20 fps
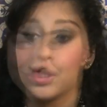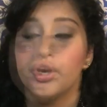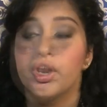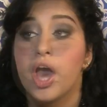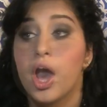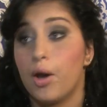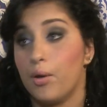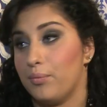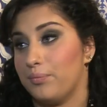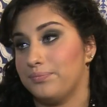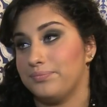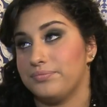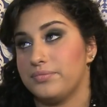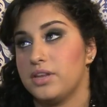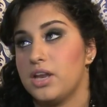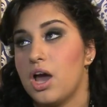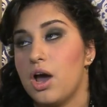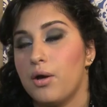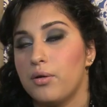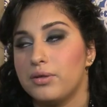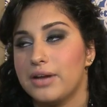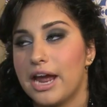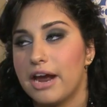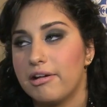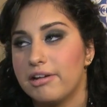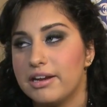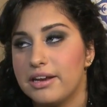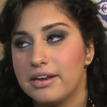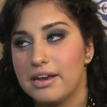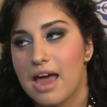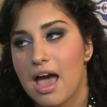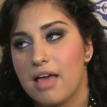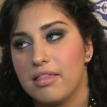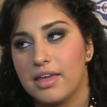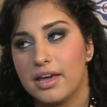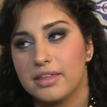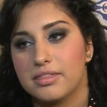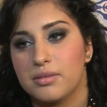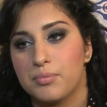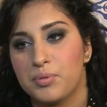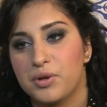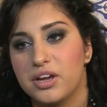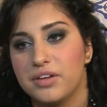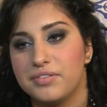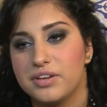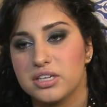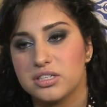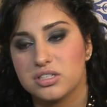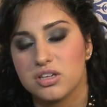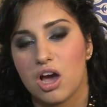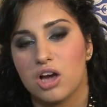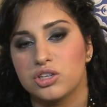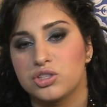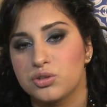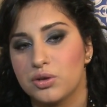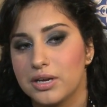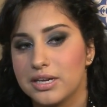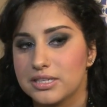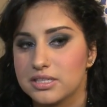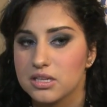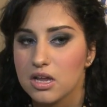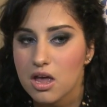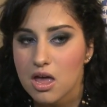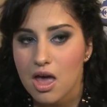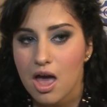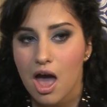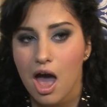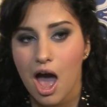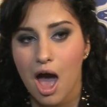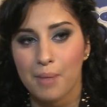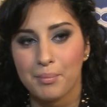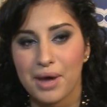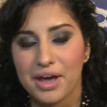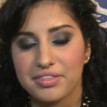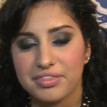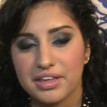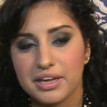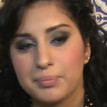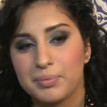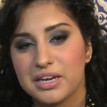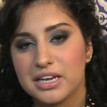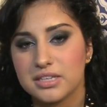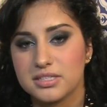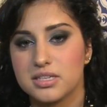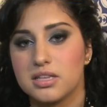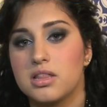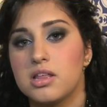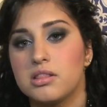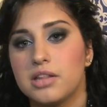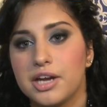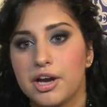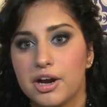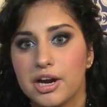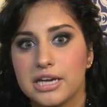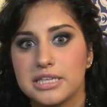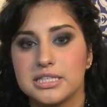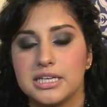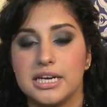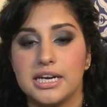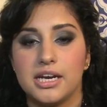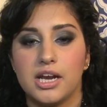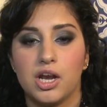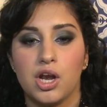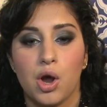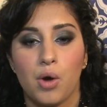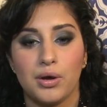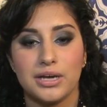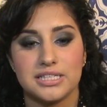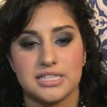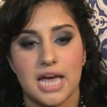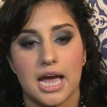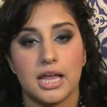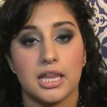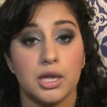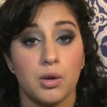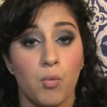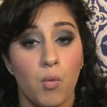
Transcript: No, no, Harry did not like the previous song choice, um, I think because of the lyrics, and he didn't know exactly